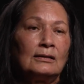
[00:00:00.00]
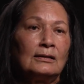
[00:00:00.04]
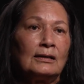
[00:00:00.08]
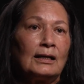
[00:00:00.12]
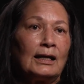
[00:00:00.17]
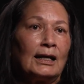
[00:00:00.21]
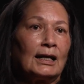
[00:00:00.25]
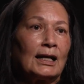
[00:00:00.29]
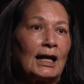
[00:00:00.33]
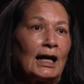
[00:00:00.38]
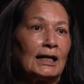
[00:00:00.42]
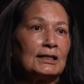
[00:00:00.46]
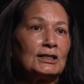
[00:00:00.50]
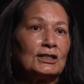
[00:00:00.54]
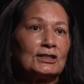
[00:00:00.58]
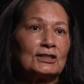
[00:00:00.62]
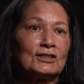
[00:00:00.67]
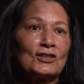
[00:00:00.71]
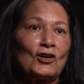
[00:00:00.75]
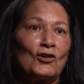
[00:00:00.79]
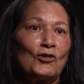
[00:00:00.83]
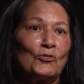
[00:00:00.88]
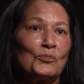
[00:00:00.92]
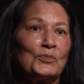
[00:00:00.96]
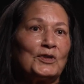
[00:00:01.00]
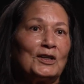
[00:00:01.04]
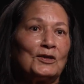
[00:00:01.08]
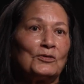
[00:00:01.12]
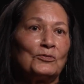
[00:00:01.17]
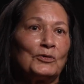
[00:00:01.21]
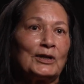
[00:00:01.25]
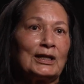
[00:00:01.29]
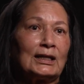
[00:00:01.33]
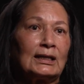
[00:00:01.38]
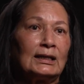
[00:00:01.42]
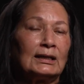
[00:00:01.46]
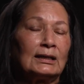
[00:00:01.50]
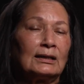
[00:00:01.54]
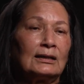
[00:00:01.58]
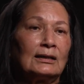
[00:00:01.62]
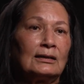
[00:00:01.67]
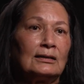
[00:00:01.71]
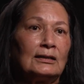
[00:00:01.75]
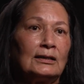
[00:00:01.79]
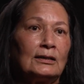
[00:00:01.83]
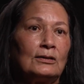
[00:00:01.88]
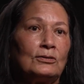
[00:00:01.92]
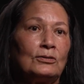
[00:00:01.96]
and I just hope that we can
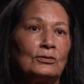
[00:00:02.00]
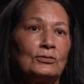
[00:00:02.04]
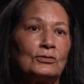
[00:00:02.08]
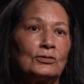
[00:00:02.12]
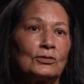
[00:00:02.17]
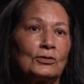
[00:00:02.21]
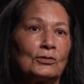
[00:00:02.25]
continue to